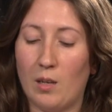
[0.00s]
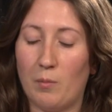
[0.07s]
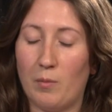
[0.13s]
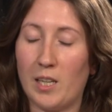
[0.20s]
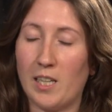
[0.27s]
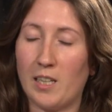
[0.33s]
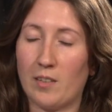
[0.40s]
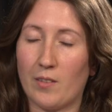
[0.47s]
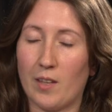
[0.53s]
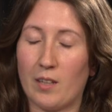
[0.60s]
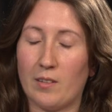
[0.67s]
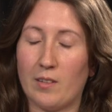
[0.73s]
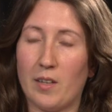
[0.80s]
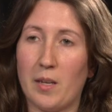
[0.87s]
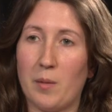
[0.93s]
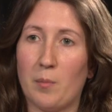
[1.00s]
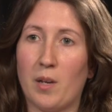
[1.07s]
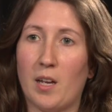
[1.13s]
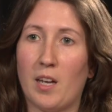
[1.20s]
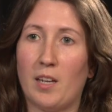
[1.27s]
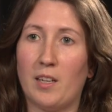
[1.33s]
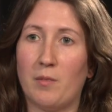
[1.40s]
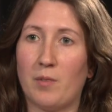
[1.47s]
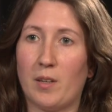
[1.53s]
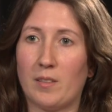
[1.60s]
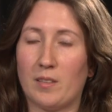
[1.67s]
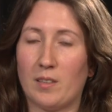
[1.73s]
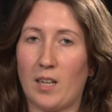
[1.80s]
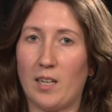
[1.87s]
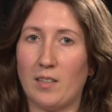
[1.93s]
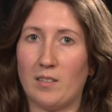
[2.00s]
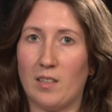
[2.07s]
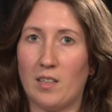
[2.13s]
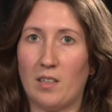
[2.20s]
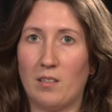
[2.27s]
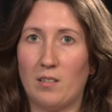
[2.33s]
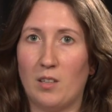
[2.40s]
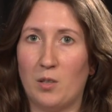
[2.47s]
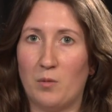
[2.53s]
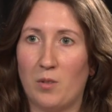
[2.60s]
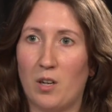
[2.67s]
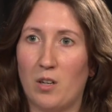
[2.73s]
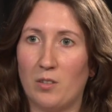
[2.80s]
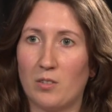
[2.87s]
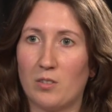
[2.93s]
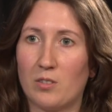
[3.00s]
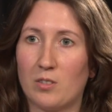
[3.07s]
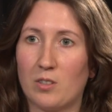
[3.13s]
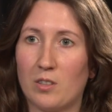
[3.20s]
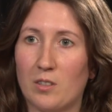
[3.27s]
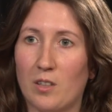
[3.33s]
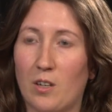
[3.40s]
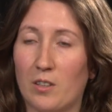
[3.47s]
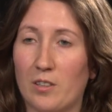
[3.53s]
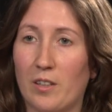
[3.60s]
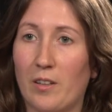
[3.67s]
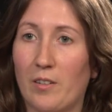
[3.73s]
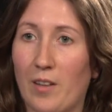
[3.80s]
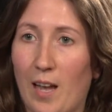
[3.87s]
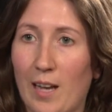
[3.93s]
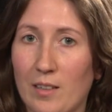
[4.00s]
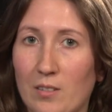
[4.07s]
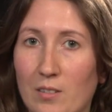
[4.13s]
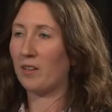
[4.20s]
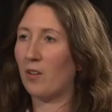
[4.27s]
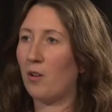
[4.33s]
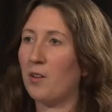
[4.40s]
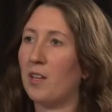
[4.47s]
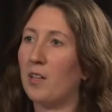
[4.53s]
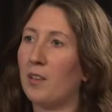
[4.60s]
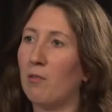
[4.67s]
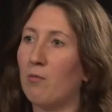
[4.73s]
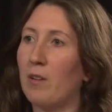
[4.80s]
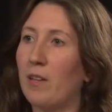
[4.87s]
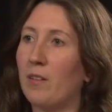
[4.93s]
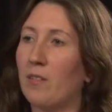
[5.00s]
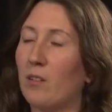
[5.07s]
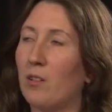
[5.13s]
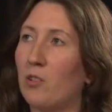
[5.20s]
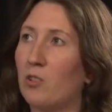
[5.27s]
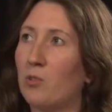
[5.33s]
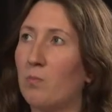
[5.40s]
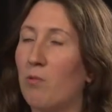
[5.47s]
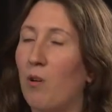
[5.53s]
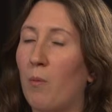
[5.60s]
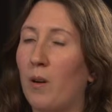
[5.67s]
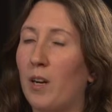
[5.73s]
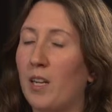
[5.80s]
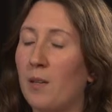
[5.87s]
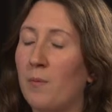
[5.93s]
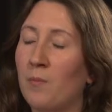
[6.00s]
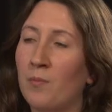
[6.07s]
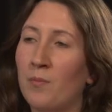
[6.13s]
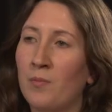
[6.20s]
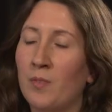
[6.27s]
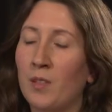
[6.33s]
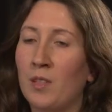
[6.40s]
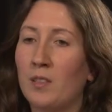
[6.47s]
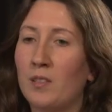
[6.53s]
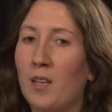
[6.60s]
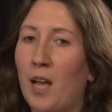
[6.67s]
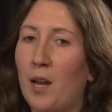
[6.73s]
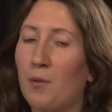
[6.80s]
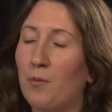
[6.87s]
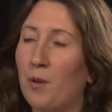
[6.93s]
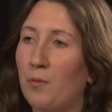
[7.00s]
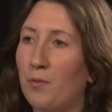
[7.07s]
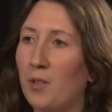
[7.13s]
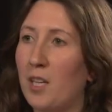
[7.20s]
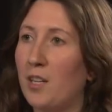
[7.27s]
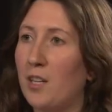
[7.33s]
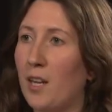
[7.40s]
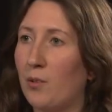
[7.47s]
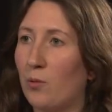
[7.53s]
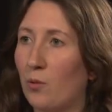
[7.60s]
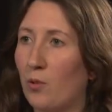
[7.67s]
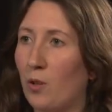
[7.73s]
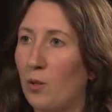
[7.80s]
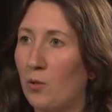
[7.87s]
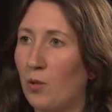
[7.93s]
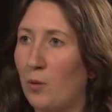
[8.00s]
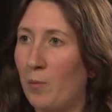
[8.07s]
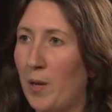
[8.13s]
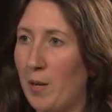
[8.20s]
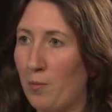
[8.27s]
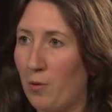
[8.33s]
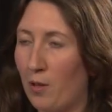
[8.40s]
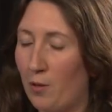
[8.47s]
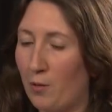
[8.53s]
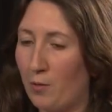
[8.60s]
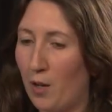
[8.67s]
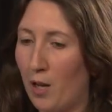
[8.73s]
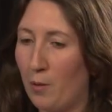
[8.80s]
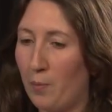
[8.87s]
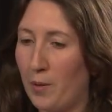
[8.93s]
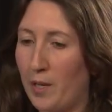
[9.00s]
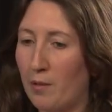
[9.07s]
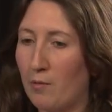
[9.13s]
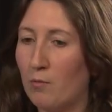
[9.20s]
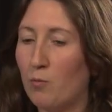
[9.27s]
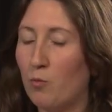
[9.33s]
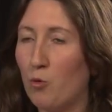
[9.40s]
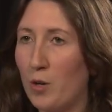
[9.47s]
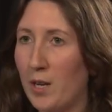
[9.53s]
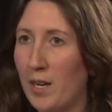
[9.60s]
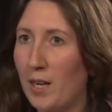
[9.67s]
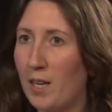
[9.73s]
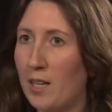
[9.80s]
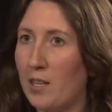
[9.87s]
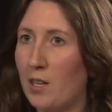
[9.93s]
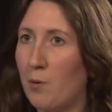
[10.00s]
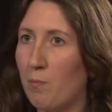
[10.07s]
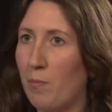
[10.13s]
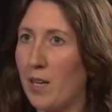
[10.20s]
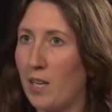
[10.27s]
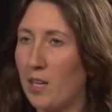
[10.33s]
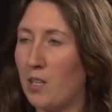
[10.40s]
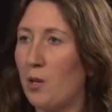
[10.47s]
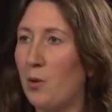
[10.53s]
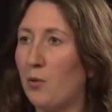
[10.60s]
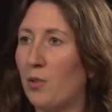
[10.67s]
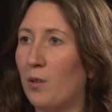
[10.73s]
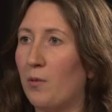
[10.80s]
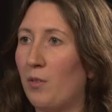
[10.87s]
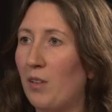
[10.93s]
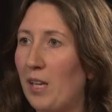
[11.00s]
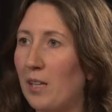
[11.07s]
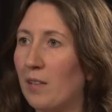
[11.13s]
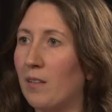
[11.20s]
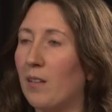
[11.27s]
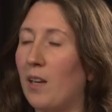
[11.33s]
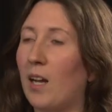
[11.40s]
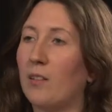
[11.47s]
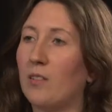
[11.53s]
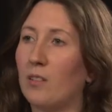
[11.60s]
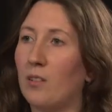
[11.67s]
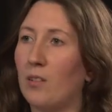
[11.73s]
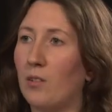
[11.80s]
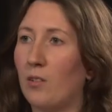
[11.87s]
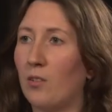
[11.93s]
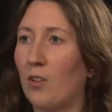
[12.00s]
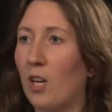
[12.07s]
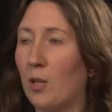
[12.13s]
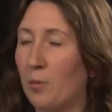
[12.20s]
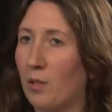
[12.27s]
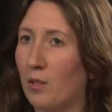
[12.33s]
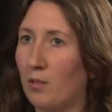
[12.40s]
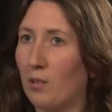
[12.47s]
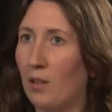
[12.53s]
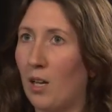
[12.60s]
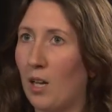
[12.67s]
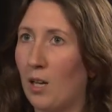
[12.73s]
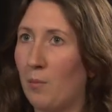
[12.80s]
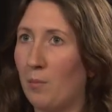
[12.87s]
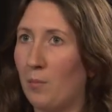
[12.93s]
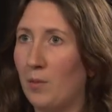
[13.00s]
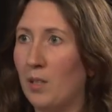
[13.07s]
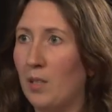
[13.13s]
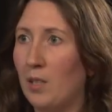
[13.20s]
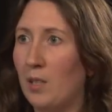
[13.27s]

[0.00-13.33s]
leading that team and investigating advanced targeted attacks. It's only in the recent, probably 10, 15 years or so, that people have been really making use of the internet and cybercrime